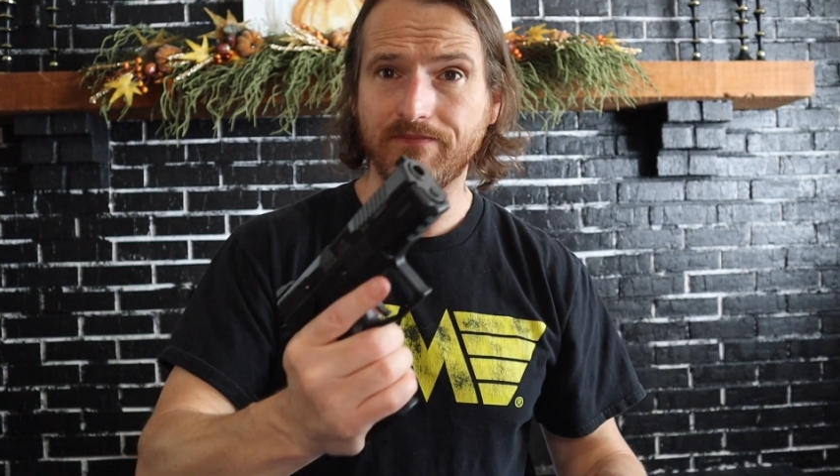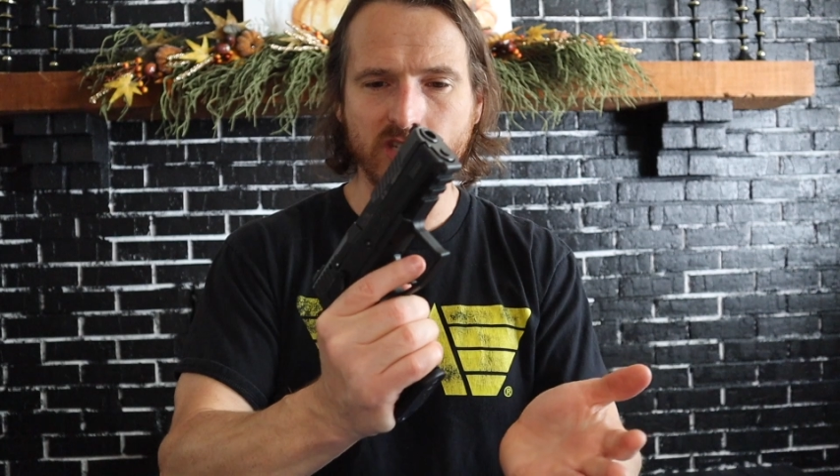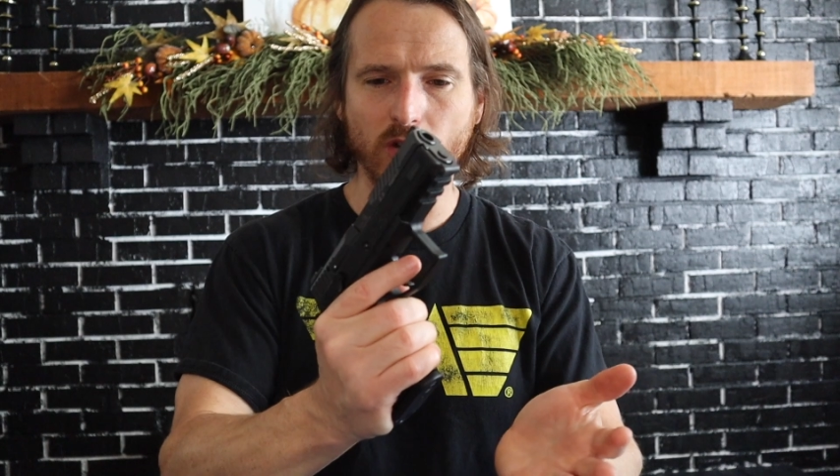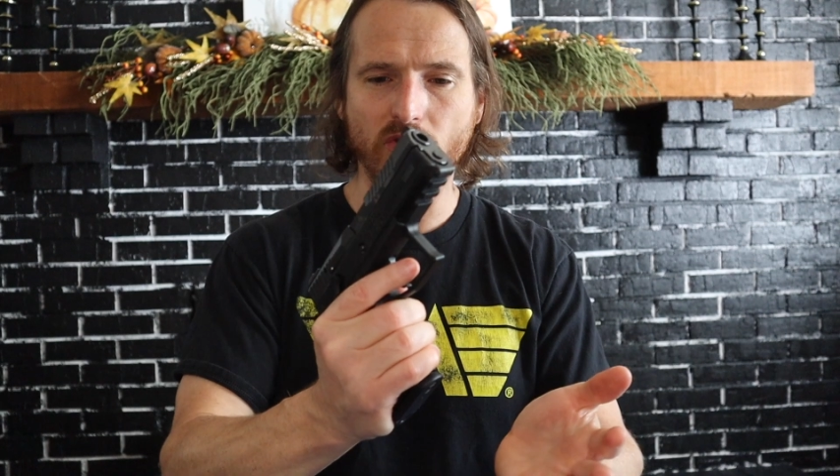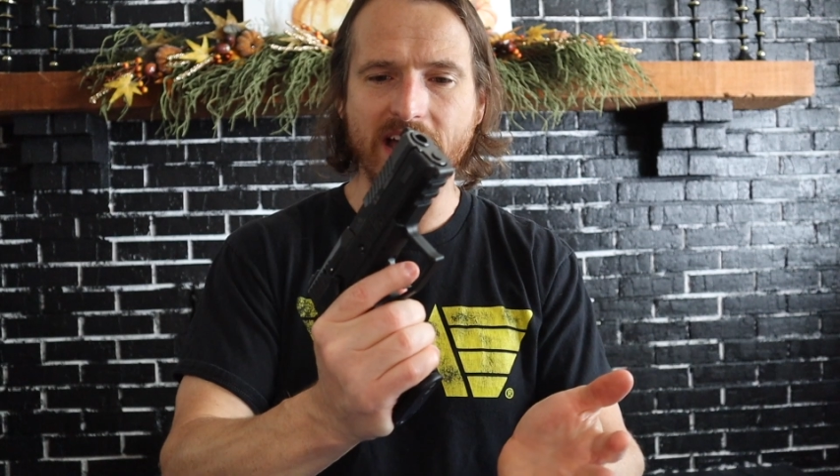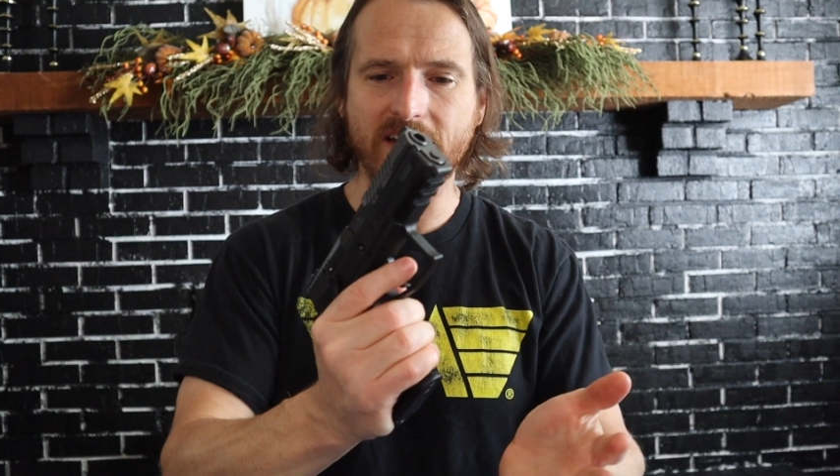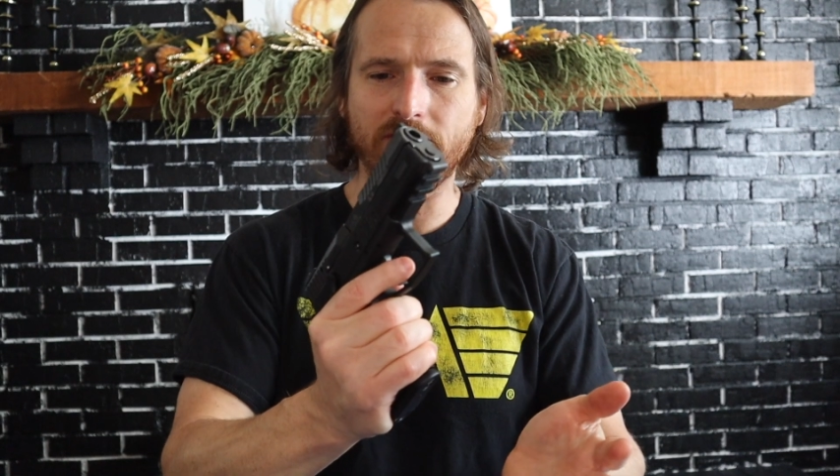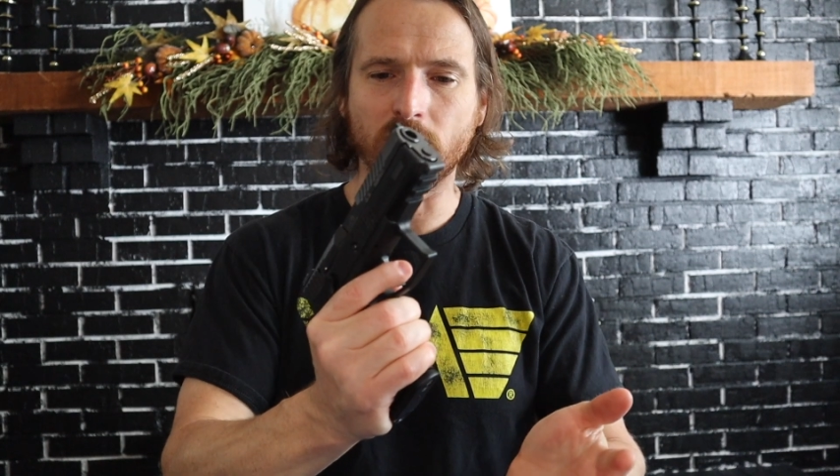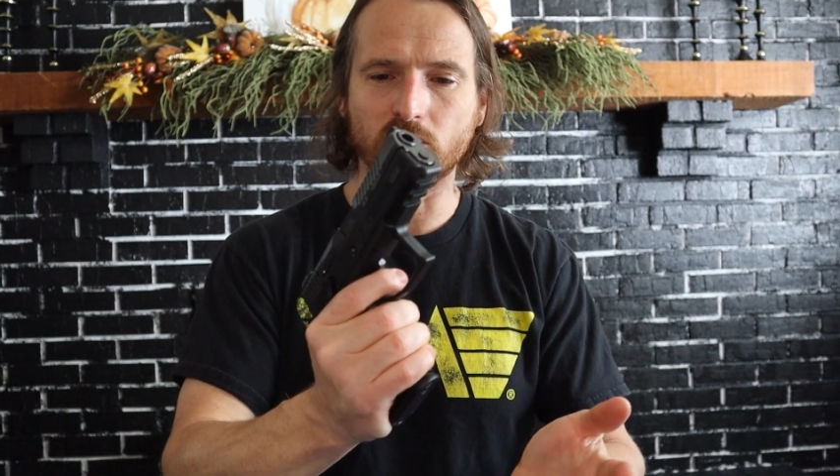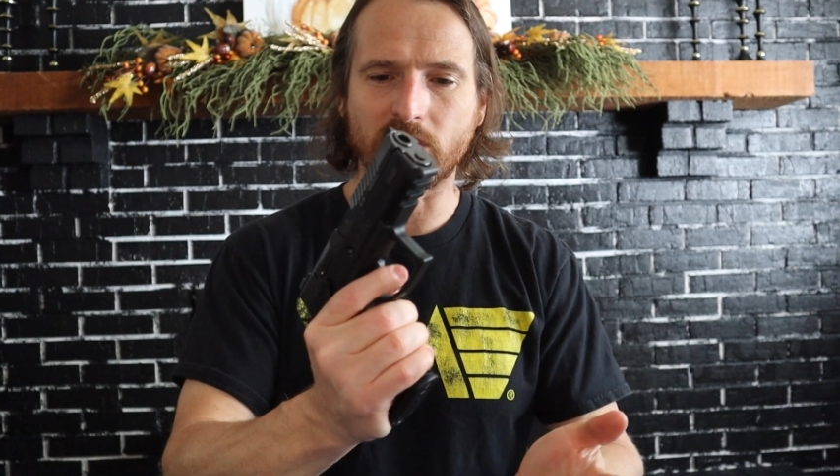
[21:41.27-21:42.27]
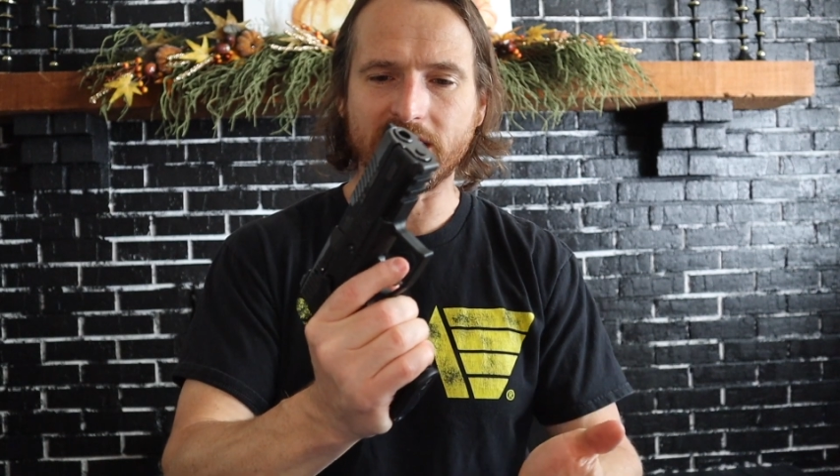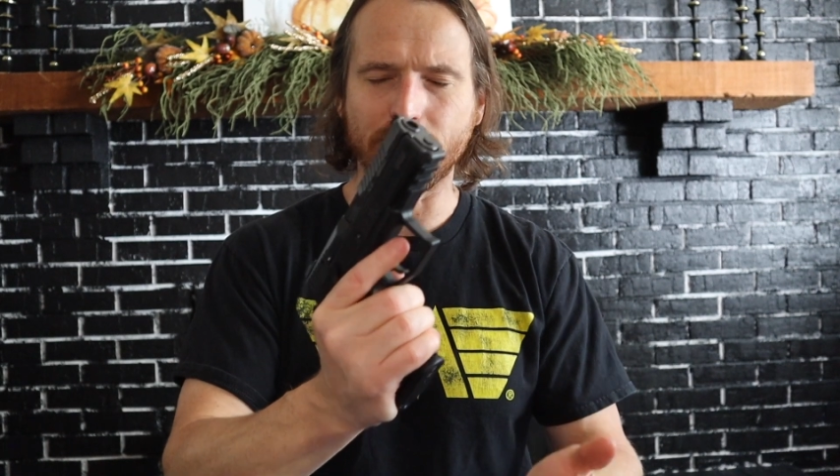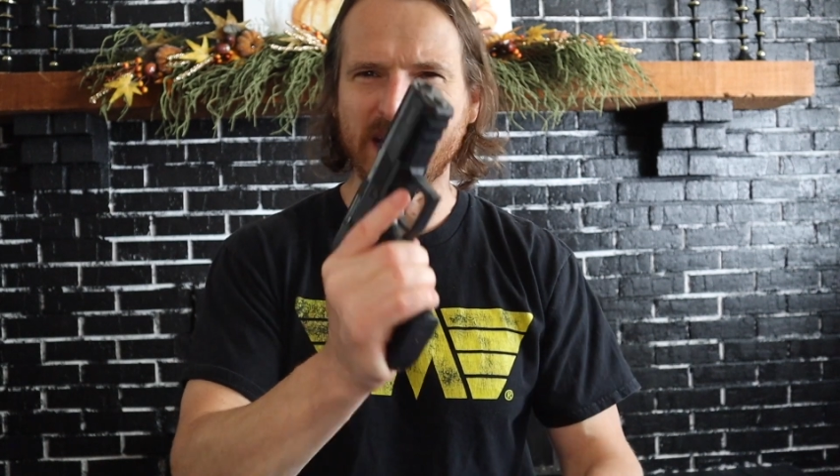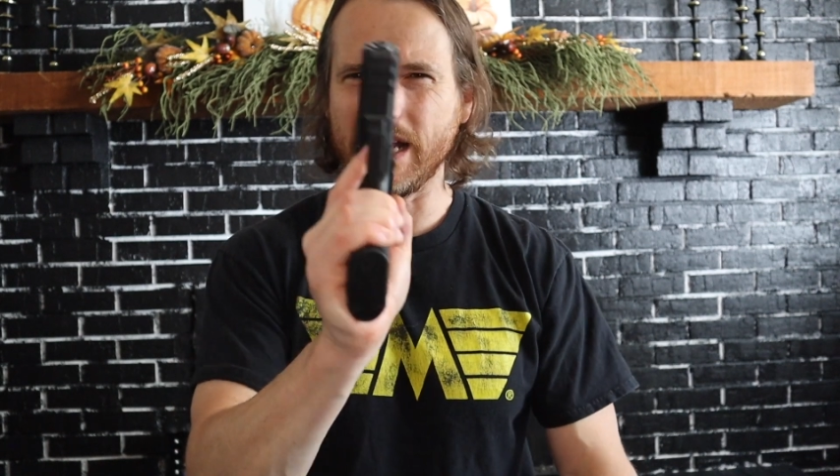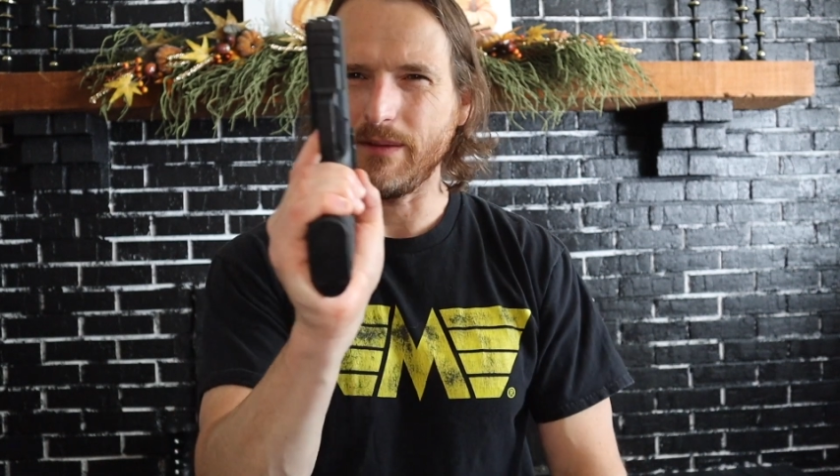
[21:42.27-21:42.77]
So that feels right to me,